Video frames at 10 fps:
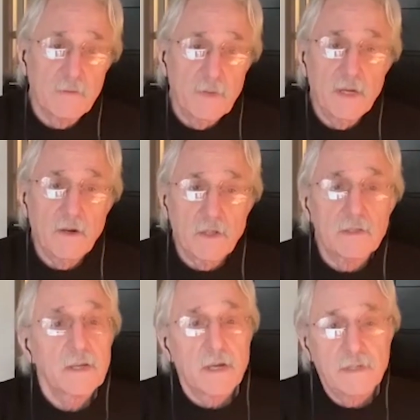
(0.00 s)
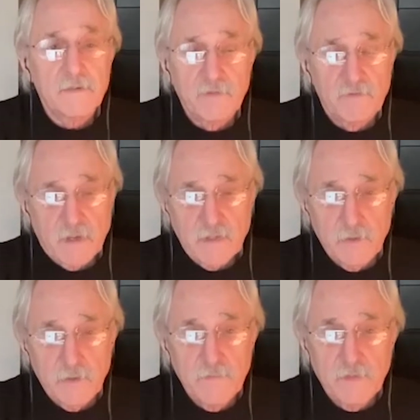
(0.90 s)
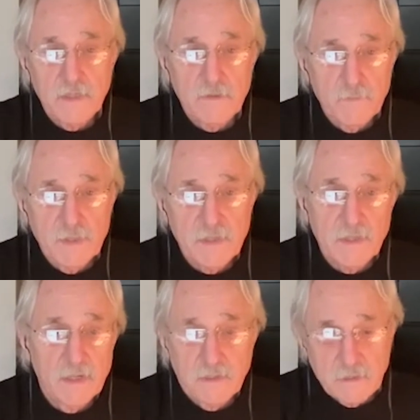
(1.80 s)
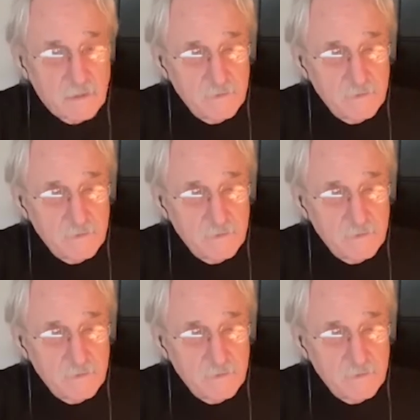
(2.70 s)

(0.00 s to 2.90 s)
They made all of the kinds of evaluative judgments that